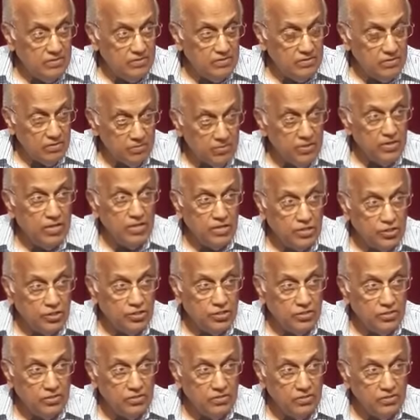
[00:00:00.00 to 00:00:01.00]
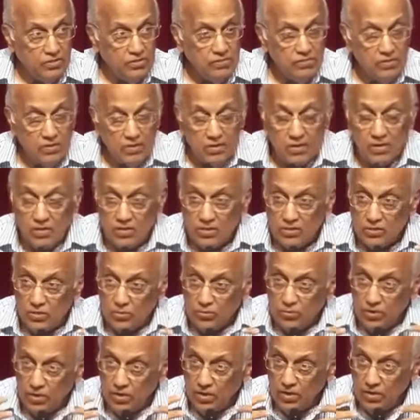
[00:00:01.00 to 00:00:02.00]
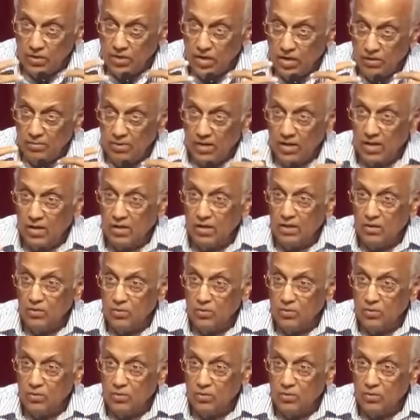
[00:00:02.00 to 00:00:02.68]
tribulation. It's the world coming in.